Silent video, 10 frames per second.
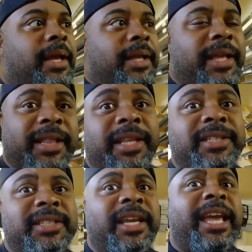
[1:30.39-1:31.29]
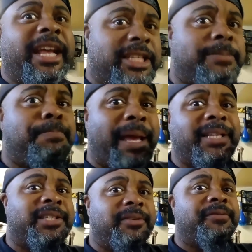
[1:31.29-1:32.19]
get this
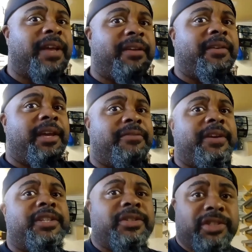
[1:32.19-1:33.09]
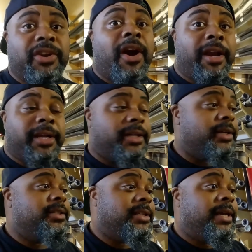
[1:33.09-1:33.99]
expensive adventure started,
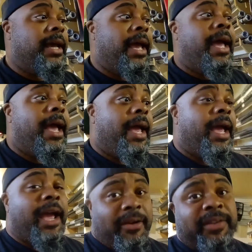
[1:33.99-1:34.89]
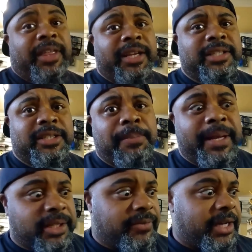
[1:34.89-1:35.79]
because everything is
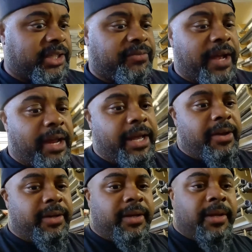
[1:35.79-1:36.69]
expensive. I just found out